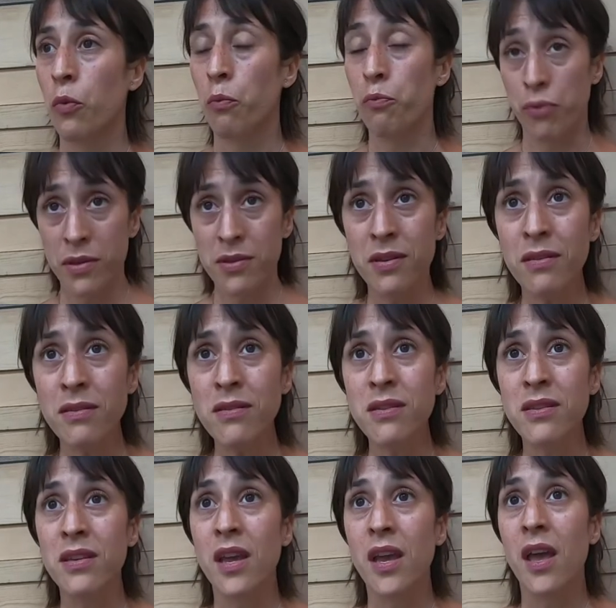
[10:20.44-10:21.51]

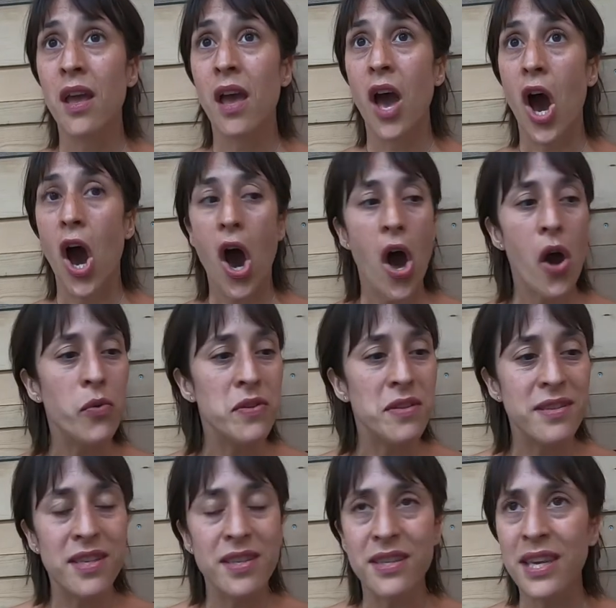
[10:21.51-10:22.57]
Brussels, how the
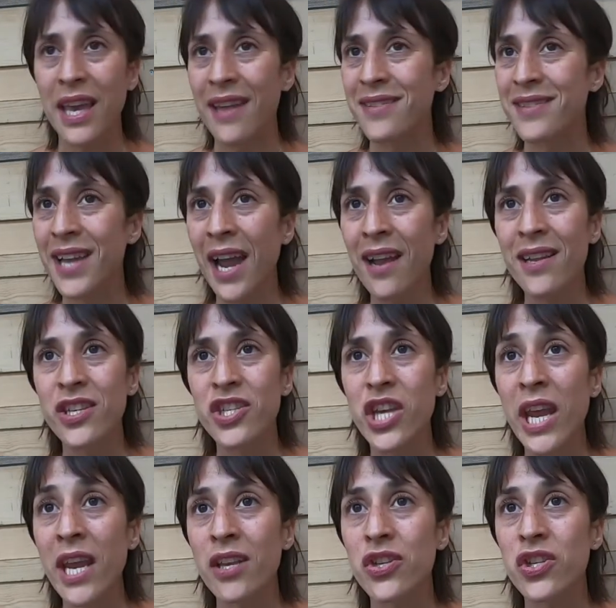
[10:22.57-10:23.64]
city entirely
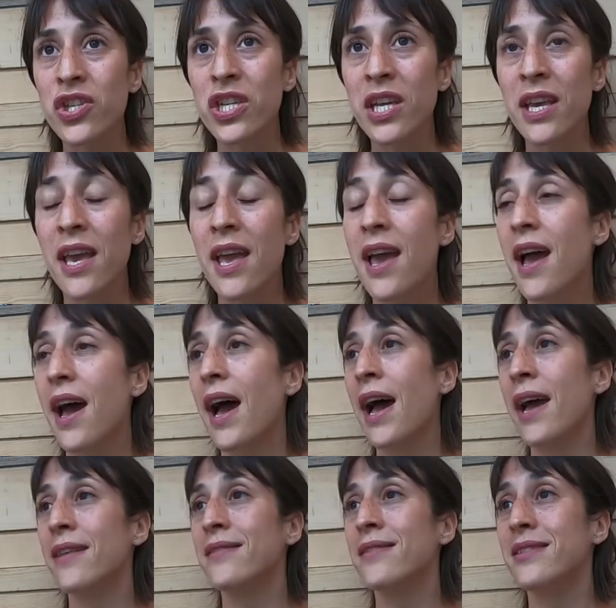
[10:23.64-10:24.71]
changed.
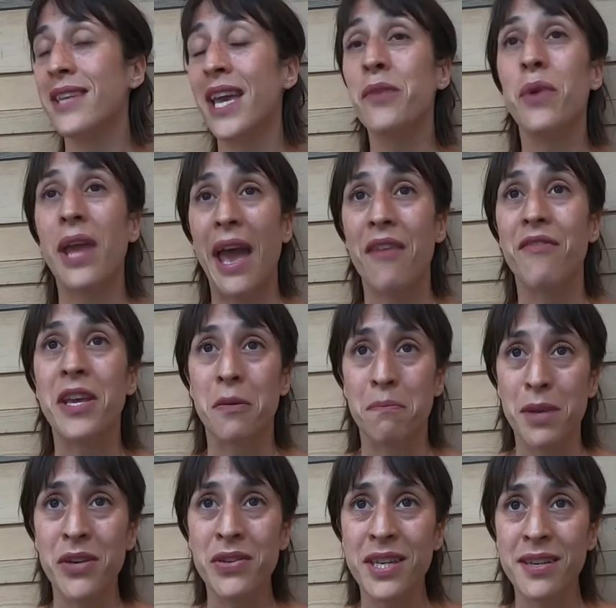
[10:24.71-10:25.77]
And then we're having a
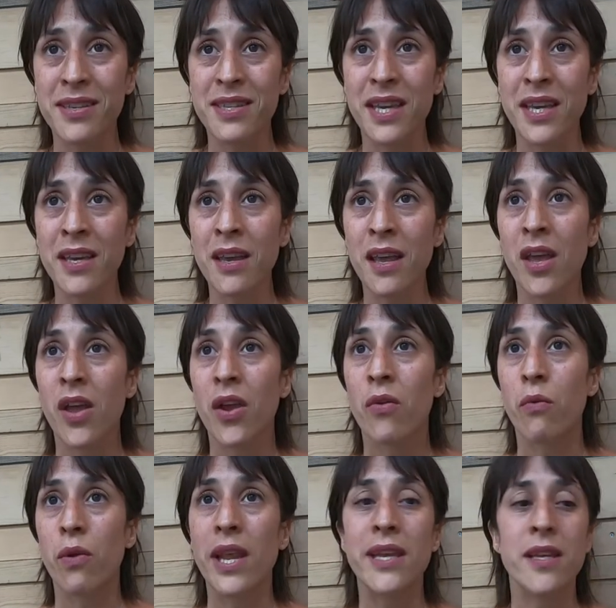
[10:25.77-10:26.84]
beer tasting
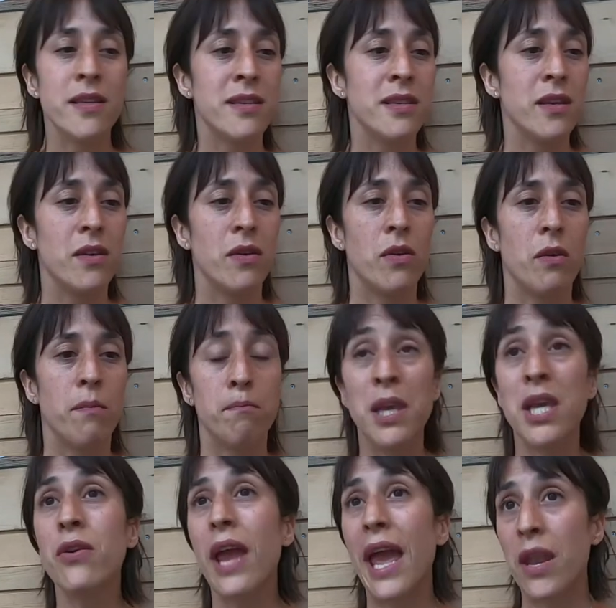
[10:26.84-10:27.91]
related
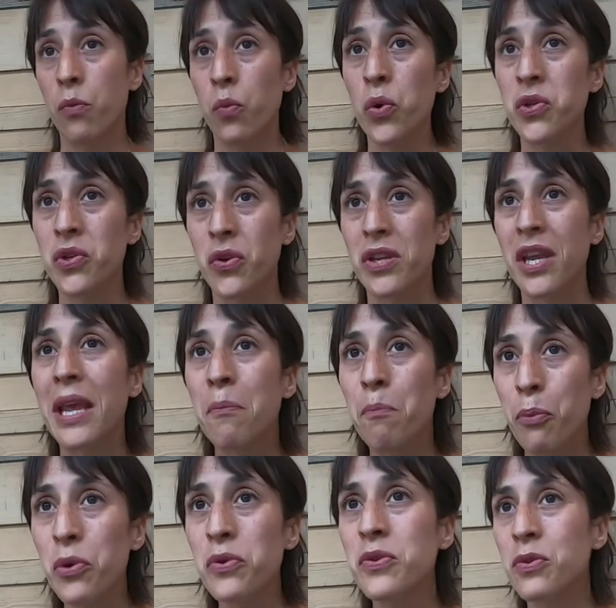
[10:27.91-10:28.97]
beer and water, the
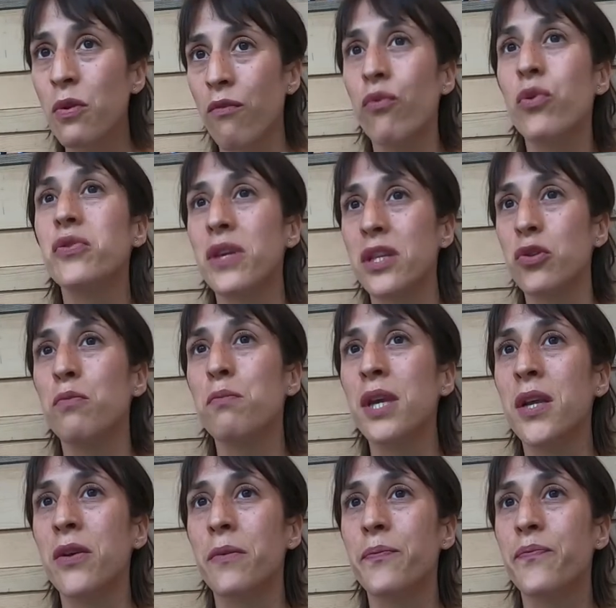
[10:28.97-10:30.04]
importance of water into
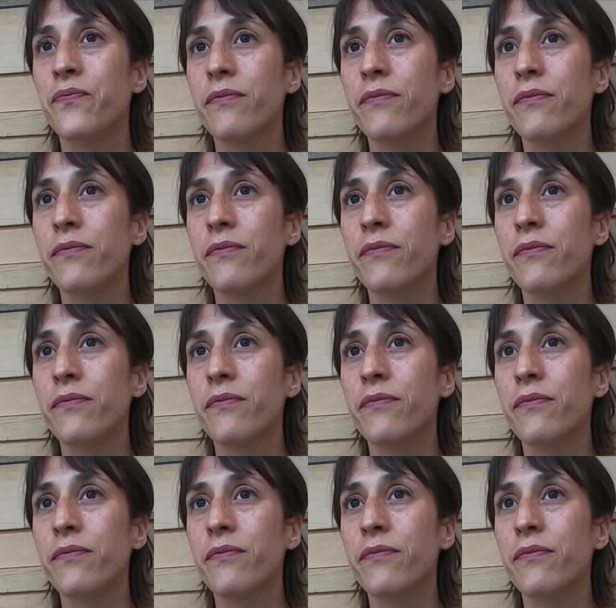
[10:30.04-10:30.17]
beer.